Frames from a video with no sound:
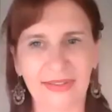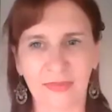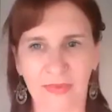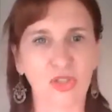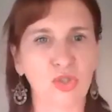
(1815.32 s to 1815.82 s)
that
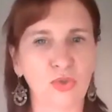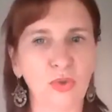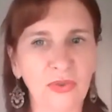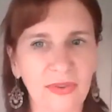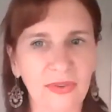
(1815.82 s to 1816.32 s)
the
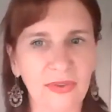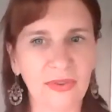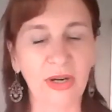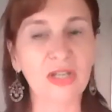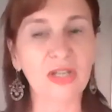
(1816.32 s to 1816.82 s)
truth,
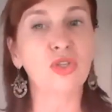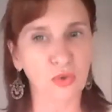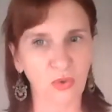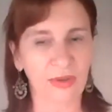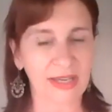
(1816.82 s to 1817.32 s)
what is
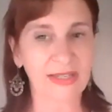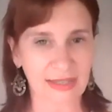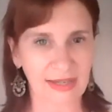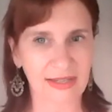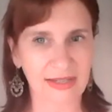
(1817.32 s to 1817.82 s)
true
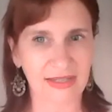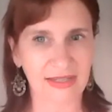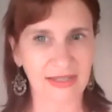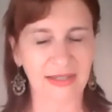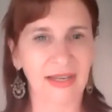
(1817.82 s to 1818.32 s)
is
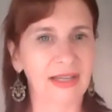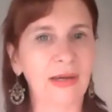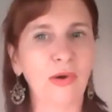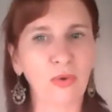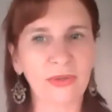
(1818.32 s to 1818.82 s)
this,
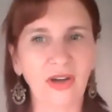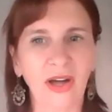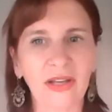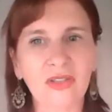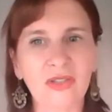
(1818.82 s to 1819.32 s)
and I'm
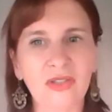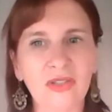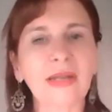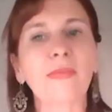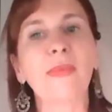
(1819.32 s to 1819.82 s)
holding on
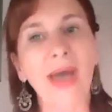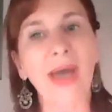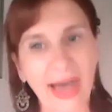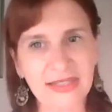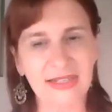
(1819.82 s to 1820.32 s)
to that, I'm
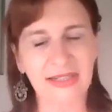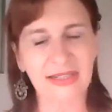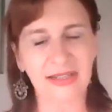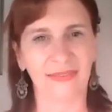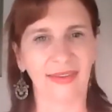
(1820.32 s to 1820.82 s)

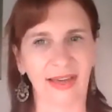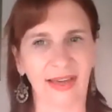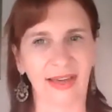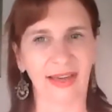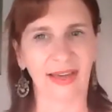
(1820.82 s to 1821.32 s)
acting on
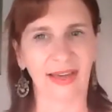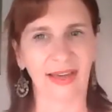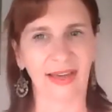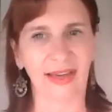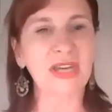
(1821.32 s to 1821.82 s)
that,
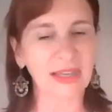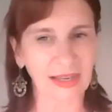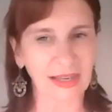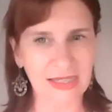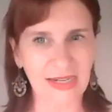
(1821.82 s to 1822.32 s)
and I'm
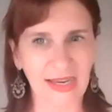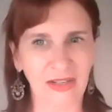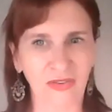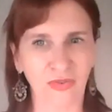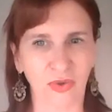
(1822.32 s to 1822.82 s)
taking a
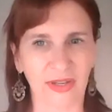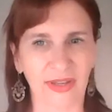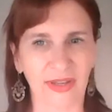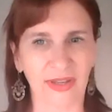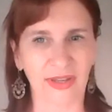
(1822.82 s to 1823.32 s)
stand
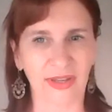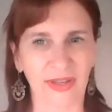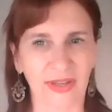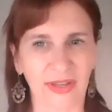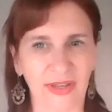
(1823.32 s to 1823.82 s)
for that,
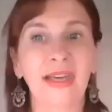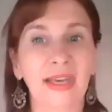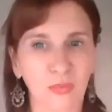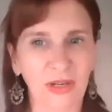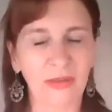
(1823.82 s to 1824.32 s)

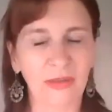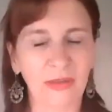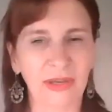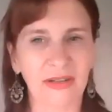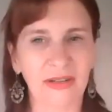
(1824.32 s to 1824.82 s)
it will
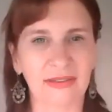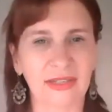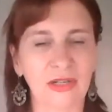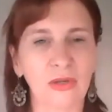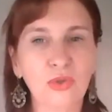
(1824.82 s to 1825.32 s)

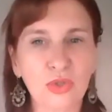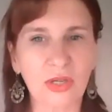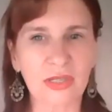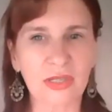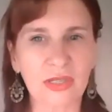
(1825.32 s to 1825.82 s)
appear. The
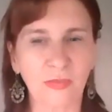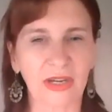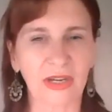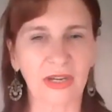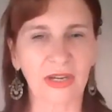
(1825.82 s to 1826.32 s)
solutions
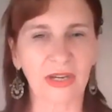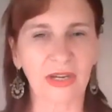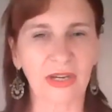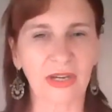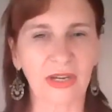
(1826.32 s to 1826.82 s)
appear,
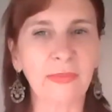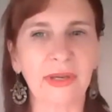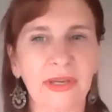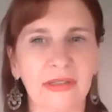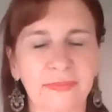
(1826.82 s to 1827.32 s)
the people
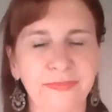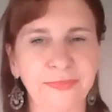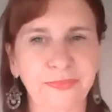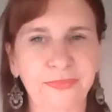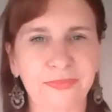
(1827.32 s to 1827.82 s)
appear,